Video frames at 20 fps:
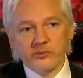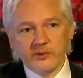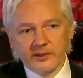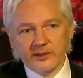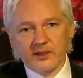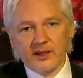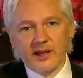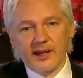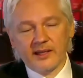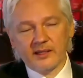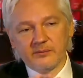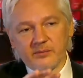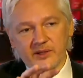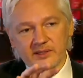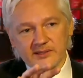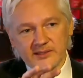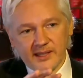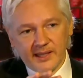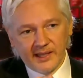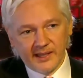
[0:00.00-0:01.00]
than we would like,
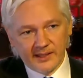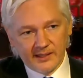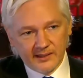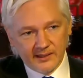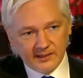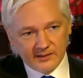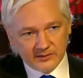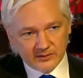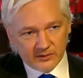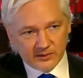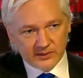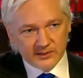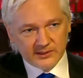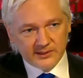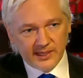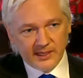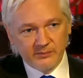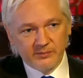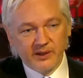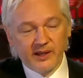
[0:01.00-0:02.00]
by saying it's not a
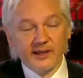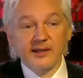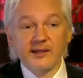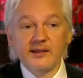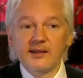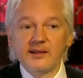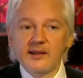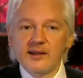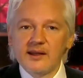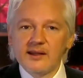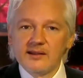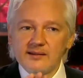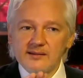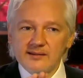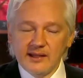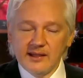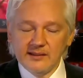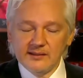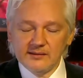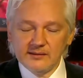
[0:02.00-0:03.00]
state party.
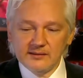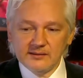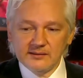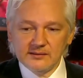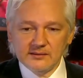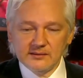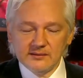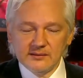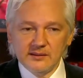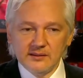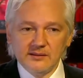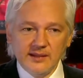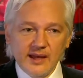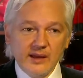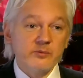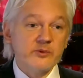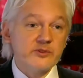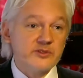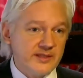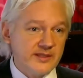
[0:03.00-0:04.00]

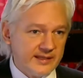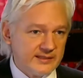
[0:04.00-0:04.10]
That was